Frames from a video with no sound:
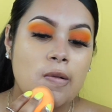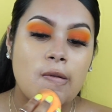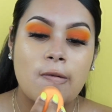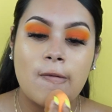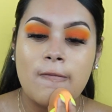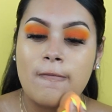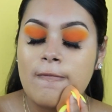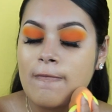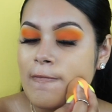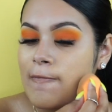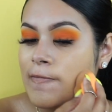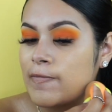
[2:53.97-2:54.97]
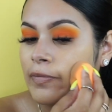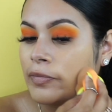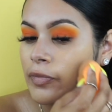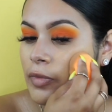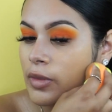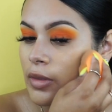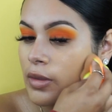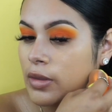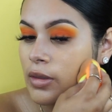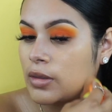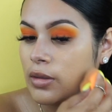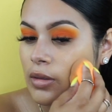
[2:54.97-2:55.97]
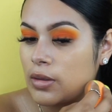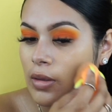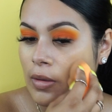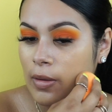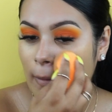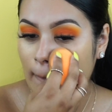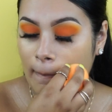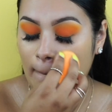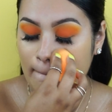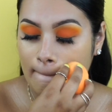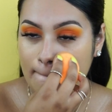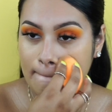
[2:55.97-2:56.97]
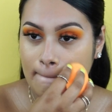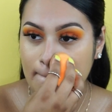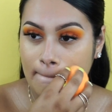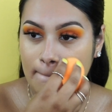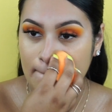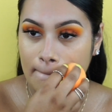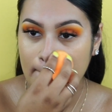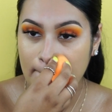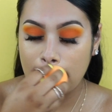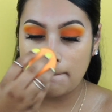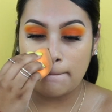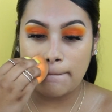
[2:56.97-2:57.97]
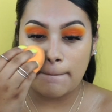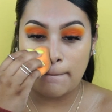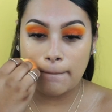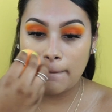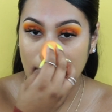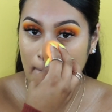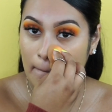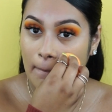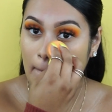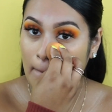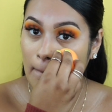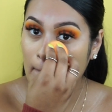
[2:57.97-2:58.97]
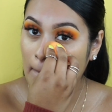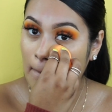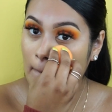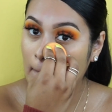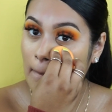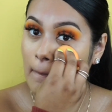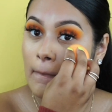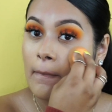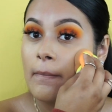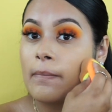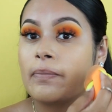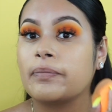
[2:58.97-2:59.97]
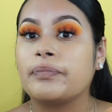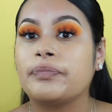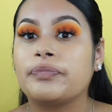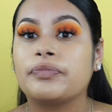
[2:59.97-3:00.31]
And as you can see, I'm not fast forwarding any of this part because I'm trying to show you guys the full